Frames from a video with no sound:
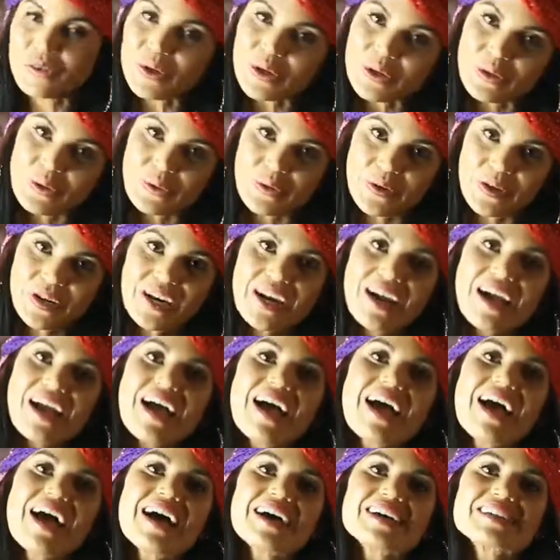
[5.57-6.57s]
4KOR,
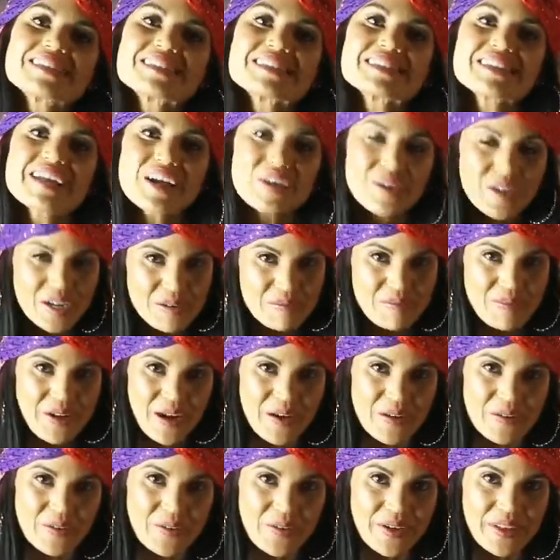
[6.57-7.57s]
has now come
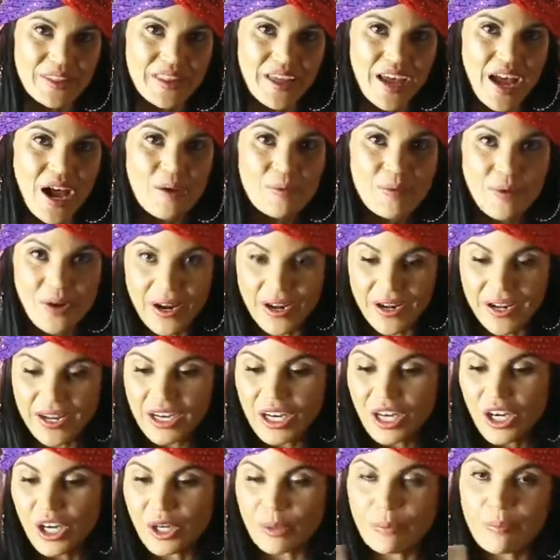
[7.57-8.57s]
out with a
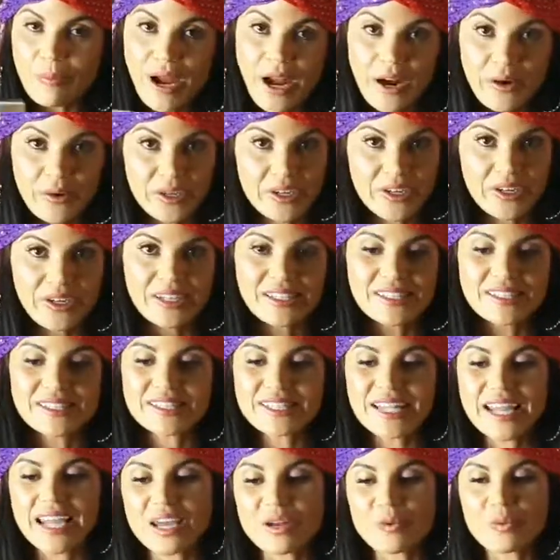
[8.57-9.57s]
product called Power Greens.
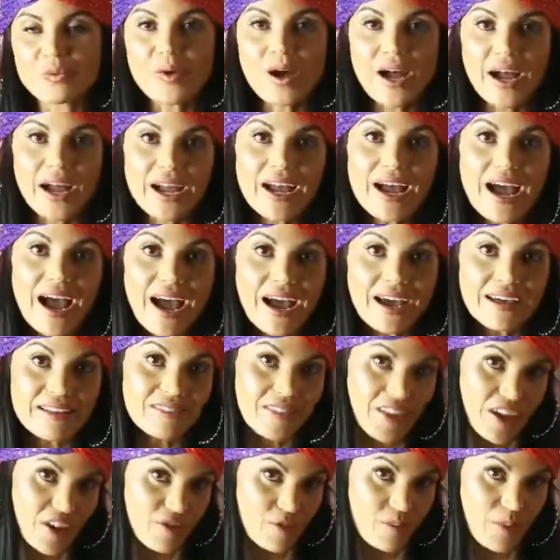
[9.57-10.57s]
And why I
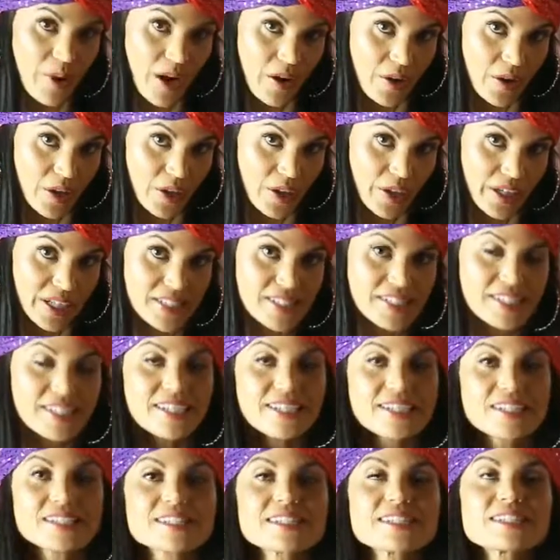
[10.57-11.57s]
love Power Greens
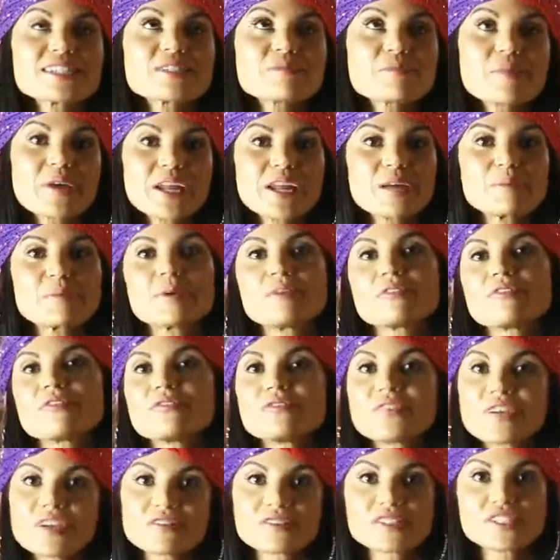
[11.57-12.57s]
is it's made up of
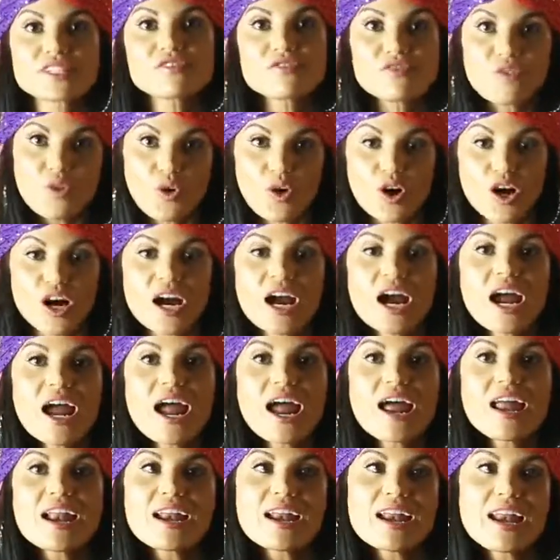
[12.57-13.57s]
54
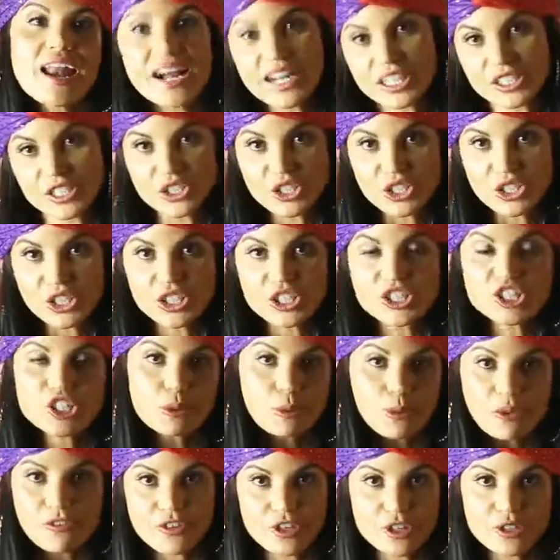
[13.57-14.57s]
natural
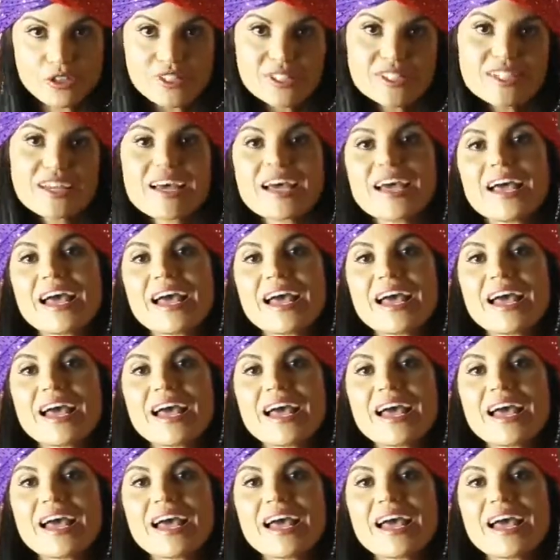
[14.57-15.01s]
superfoods.